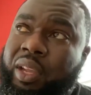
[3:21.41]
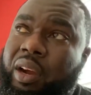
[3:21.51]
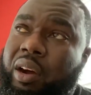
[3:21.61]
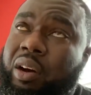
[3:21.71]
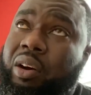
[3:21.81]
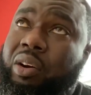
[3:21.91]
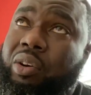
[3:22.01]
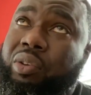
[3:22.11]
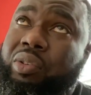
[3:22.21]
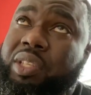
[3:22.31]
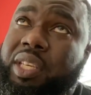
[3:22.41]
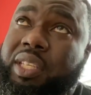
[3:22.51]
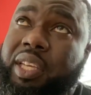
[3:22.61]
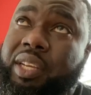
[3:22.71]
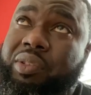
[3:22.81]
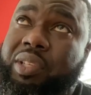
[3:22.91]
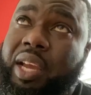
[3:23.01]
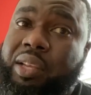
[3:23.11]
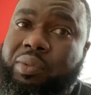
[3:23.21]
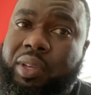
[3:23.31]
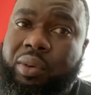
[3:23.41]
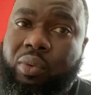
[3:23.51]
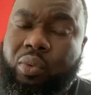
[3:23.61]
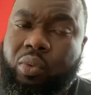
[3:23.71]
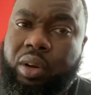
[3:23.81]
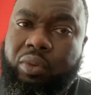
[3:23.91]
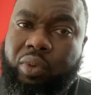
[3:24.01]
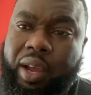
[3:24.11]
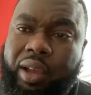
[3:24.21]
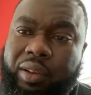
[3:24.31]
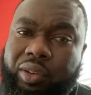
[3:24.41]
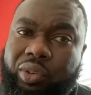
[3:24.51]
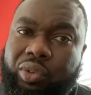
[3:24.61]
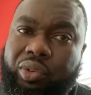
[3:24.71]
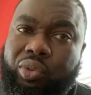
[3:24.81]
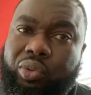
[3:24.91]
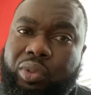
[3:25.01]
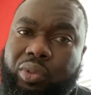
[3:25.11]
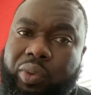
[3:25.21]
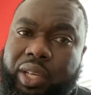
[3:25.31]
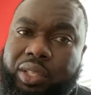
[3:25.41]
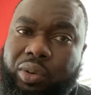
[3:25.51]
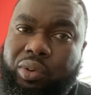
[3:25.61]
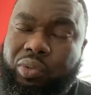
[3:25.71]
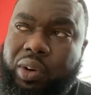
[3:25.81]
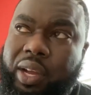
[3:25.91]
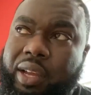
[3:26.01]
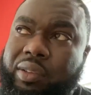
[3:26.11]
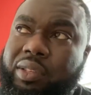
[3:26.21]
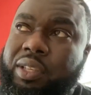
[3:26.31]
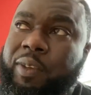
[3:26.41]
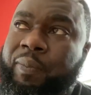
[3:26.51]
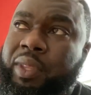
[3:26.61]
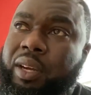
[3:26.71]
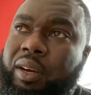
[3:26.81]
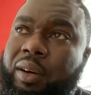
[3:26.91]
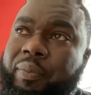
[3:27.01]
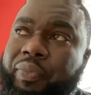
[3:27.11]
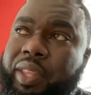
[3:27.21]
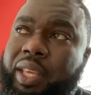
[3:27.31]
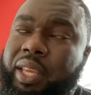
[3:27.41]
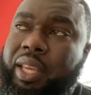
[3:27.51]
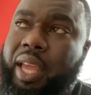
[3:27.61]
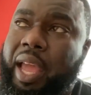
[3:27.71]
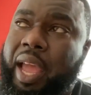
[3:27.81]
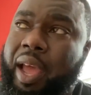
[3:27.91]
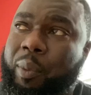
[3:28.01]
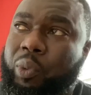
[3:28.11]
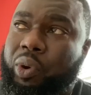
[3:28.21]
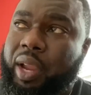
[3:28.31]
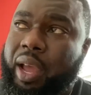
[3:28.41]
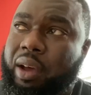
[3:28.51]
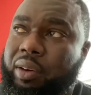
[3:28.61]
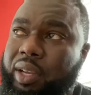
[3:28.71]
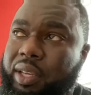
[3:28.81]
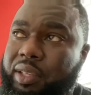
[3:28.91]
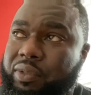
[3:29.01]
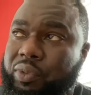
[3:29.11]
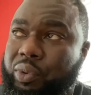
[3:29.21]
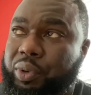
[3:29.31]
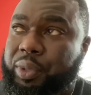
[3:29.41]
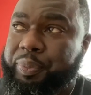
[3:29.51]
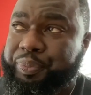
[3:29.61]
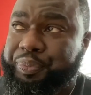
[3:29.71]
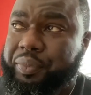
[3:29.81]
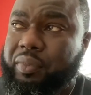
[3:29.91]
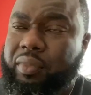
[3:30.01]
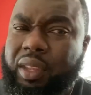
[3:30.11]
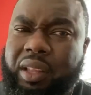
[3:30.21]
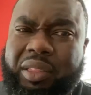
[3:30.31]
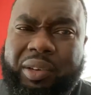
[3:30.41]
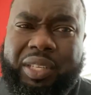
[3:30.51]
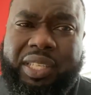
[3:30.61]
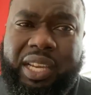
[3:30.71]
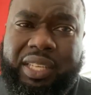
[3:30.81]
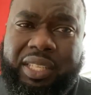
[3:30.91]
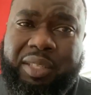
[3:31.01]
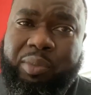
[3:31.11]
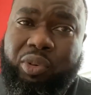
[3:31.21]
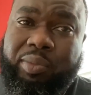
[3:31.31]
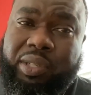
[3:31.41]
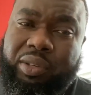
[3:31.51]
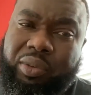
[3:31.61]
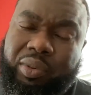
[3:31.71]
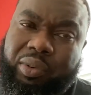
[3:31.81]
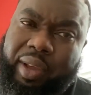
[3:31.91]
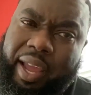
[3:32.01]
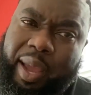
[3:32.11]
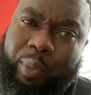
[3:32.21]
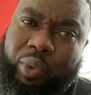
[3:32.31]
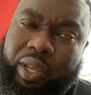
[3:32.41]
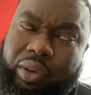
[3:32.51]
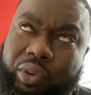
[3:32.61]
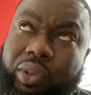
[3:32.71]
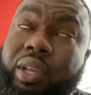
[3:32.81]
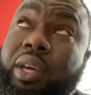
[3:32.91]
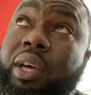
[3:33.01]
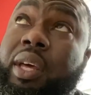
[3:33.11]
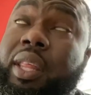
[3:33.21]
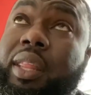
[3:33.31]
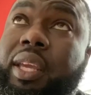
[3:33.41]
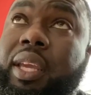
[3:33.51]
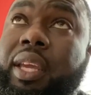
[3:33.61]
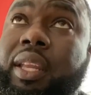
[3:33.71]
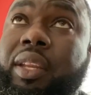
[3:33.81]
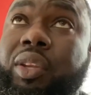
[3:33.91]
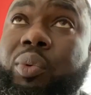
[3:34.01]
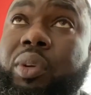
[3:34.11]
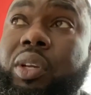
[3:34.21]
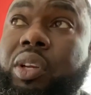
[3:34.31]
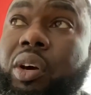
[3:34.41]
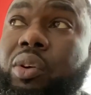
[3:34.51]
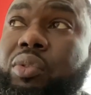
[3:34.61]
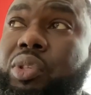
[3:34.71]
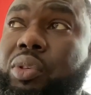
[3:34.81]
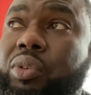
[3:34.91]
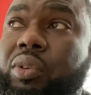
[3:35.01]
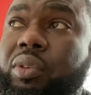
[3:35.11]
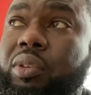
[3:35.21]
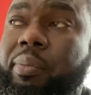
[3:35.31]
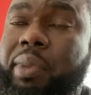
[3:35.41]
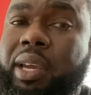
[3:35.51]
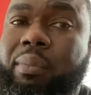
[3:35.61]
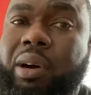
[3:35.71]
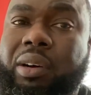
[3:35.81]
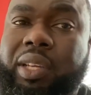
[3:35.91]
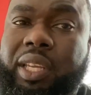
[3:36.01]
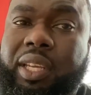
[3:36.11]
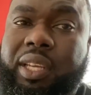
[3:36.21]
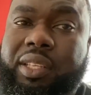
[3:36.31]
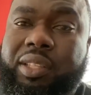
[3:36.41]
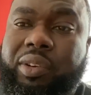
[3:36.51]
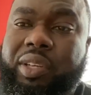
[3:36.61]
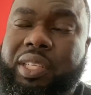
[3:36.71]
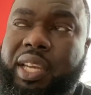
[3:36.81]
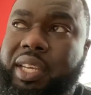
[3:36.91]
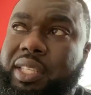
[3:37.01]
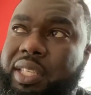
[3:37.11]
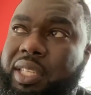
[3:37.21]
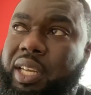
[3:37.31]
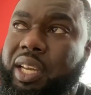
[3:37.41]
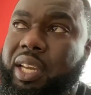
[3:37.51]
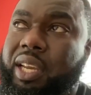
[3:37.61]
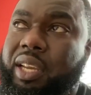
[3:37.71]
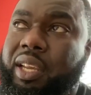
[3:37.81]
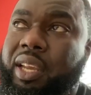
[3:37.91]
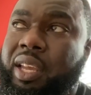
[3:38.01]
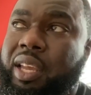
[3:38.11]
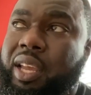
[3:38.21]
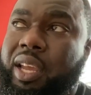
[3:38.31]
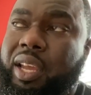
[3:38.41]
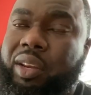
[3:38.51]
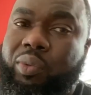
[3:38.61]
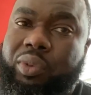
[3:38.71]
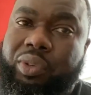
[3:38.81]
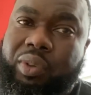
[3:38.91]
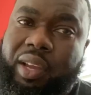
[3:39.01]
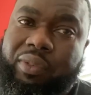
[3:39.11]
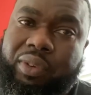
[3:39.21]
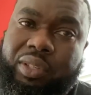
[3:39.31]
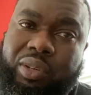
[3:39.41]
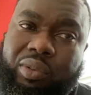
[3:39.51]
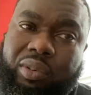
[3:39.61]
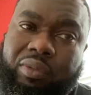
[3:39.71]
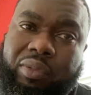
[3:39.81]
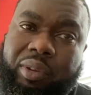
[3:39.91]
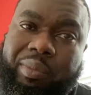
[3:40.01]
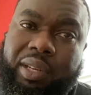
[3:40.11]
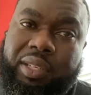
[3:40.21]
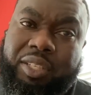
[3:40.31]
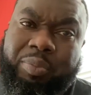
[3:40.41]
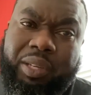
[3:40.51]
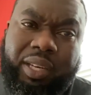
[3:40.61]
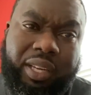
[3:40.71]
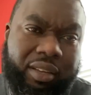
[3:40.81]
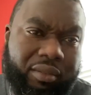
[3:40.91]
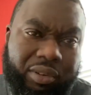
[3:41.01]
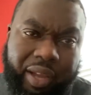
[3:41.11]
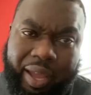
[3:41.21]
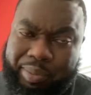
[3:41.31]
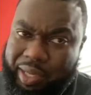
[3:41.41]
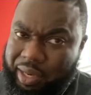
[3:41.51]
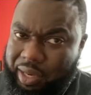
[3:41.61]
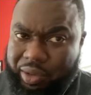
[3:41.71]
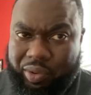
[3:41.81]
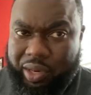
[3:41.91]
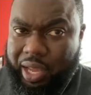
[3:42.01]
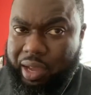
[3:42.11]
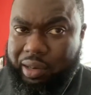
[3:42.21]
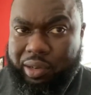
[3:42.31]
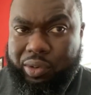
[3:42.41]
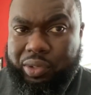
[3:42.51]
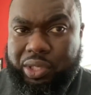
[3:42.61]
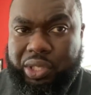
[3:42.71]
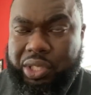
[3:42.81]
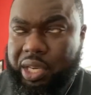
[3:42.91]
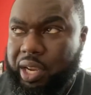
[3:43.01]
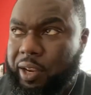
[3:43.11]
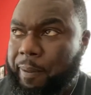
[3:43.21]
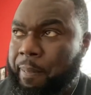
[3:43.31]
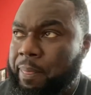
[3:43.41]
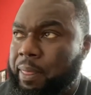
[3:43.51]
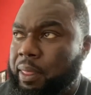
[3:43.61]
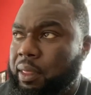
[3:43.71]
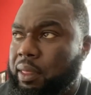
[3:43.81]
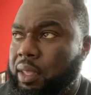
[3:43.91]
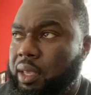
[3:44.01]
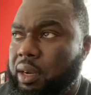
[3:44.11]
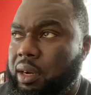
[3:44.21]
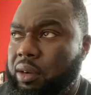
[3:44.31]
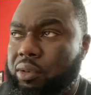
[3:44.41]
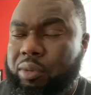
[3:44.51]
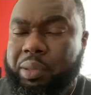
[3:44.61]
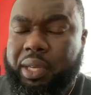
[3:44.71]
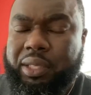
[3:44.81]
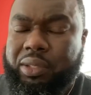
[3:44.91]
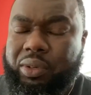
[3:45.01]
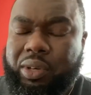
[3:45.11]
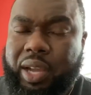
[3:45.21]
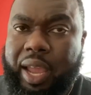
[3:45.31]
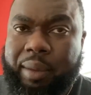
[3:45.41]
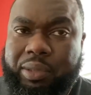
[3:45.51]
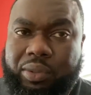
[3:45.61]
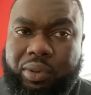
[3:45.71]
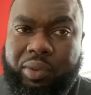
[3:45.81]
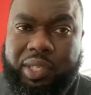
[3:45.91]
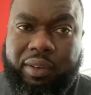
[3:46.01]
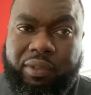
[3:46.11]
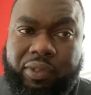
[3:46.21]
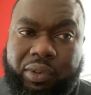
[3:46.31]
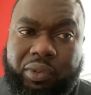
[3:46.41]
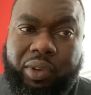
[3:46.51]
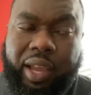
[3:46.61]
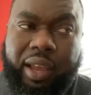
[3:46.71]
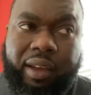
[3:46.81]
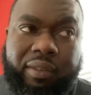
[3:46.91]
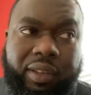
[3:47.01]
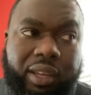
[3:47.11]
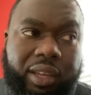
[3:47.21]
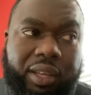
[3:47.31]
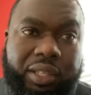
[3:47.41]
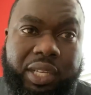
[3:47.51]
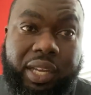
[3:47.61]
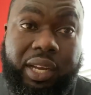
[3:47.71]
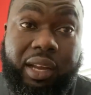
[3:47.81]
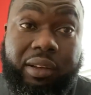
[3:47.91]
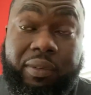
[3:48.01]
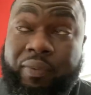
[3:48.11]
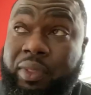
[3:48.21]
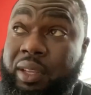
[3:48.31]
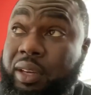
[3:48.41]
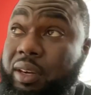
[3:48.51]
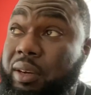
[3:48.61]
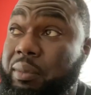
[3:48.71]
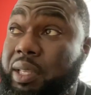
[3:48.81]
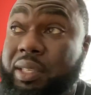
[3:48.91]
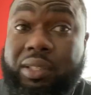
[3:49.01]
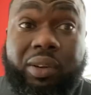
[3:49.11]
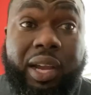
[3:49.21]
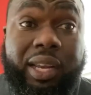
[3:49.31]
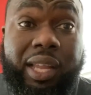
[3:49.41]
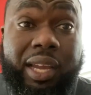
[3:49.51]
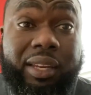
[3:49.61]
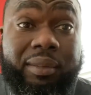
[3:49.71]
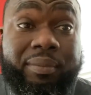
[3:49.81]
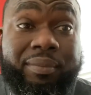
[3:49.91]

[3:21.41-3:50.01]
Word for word: All six exercises will equal one round. You'll do three total rounds. Um, the ab workout is for 30 seconds each movement. So you would do ab wheel, then you would go to the med ball knee ins, 30 seconds each leg, and you would do that for a total of three minutes. There's plenty of interval apps out there you can download. Just check the uh, Google Play Store, App Store, whichever phone you have, and check it out. Um, let us know how you liked it.